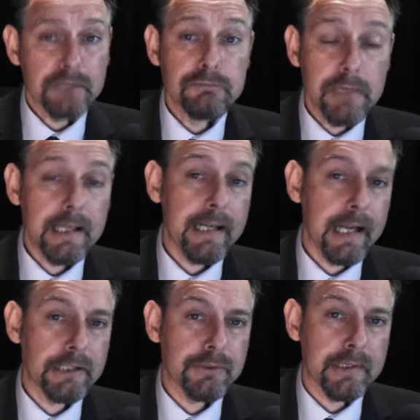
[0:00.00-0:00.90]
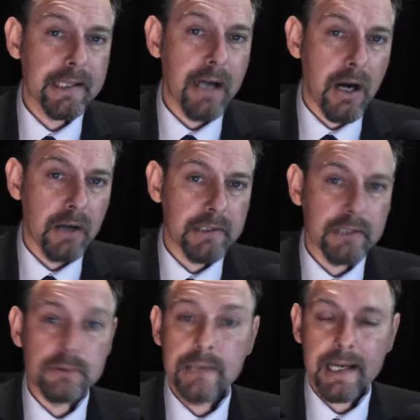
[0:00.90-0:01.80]
There's a really interesting
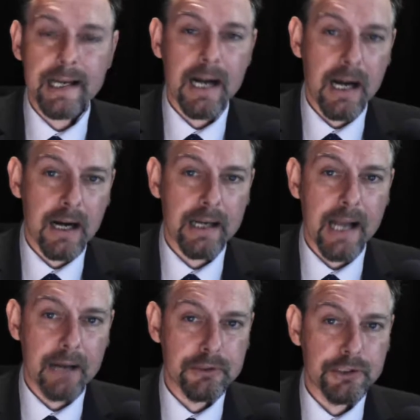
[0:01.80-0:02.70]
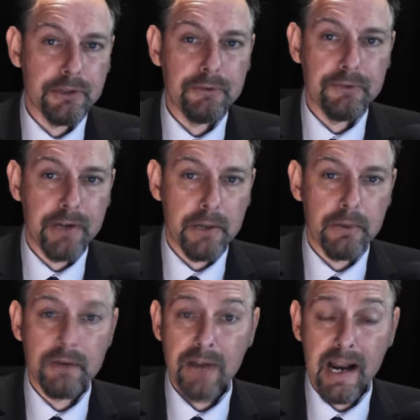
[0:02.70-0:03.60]
article taking a high-altitude
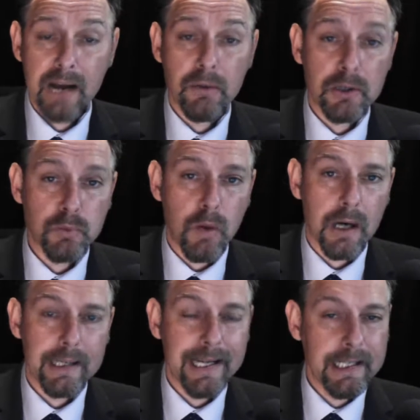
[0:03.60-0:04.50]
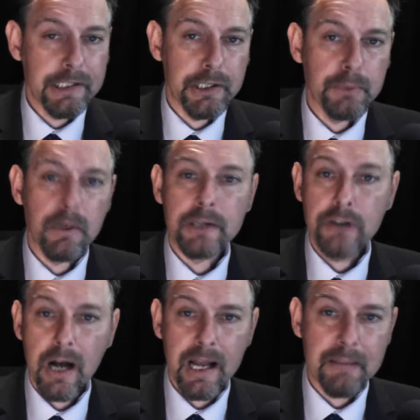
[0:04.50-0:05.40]
view of how and why EU and
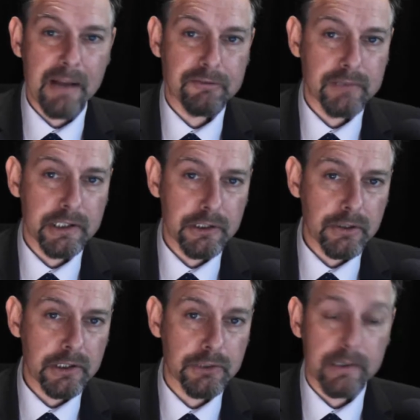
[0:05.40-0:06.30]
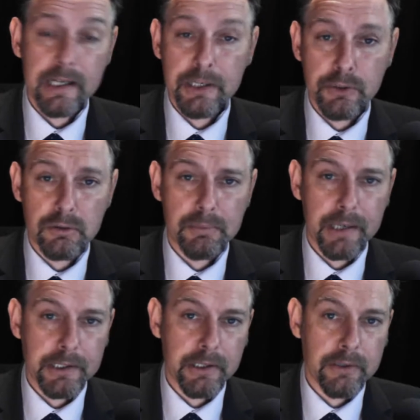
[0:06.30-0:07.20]
IMF restructuring in
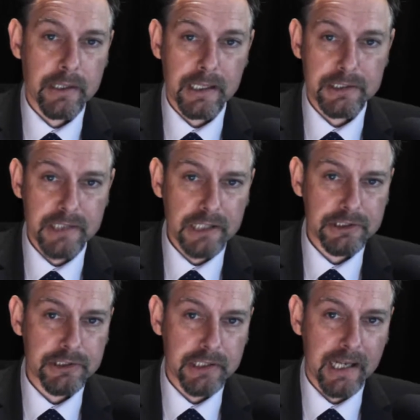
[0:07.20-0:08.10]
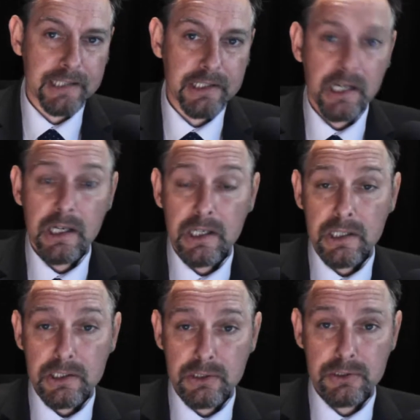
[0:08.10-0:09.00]
European Union accession states
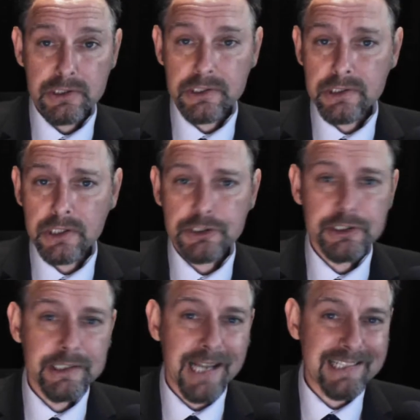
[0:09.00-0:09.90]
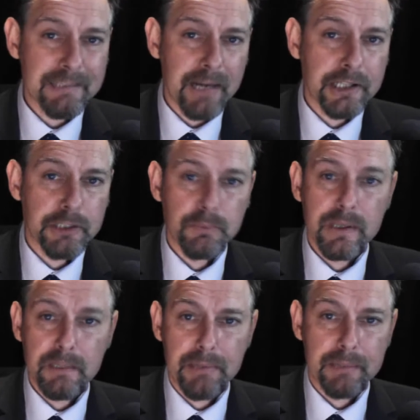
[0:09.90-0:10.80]
causes such decimation
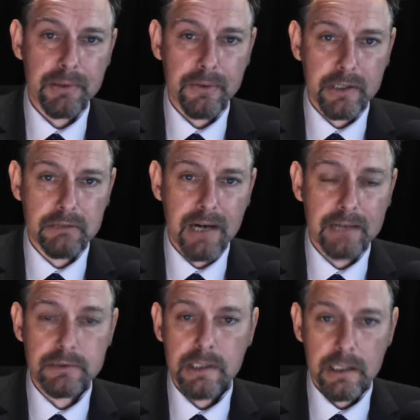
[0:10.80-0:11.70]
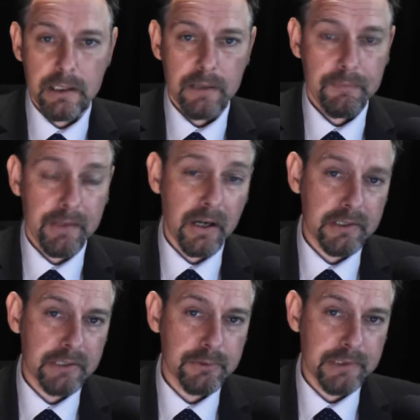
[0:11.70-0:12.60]
with the people on the ground. The
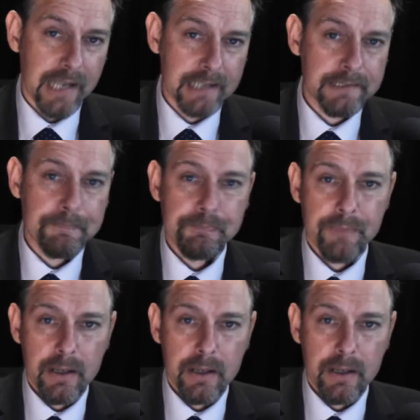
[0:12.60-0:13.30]
article says,